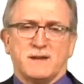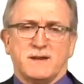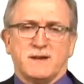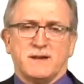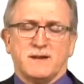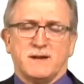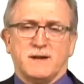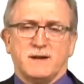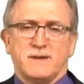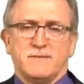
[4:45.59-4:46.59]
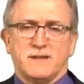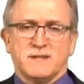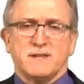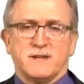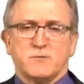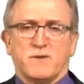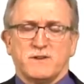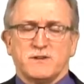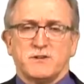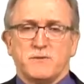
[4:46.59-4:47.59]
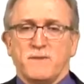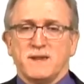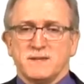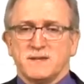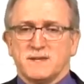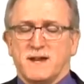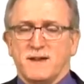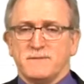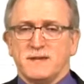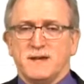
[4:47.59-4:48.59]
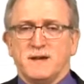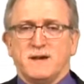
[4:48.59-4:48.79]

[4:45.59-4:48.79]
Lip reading: that's one of the two basic types,